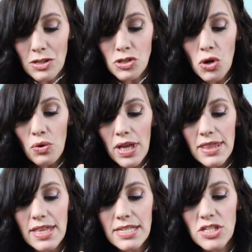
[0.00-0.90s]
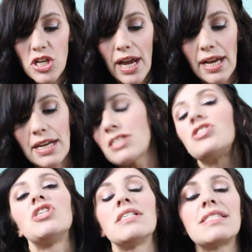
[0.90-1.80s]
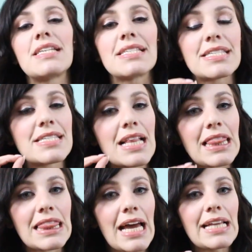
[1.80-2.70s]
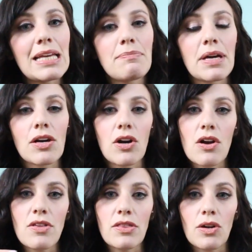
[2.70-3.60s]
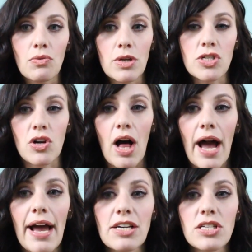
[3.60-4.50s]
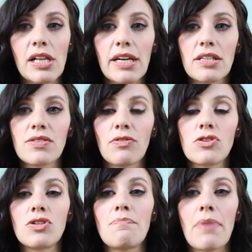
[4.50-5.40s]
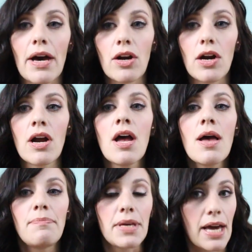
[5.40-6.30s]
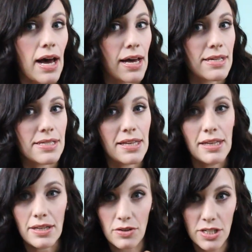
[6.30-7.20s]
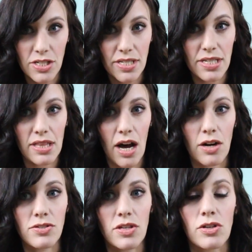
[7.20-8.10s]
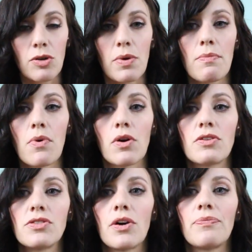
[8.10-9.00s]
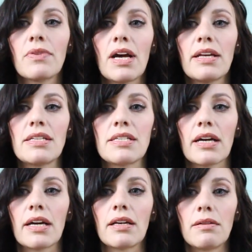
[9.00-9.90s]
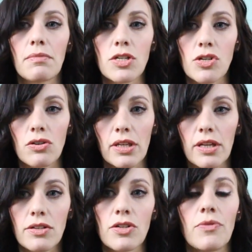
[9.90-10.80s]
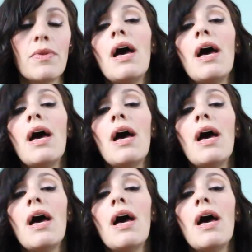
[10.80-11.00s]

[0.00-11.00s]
So this chain is just slightly bigger than the original. I actually like this version better because I think you can just see the hearts a little bit more. So I like to tuck it in my shirt like that too.